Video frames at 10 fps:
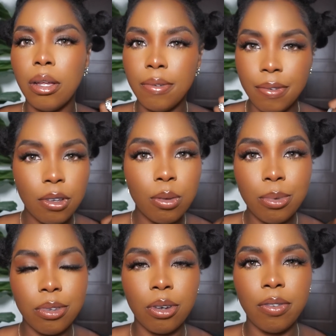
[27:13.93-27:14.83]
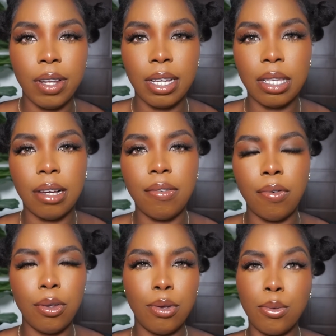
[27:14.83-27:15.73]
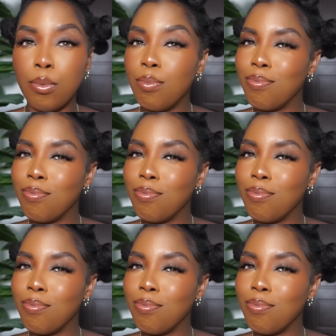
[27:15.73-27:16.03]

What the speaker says: film stuff like that for you.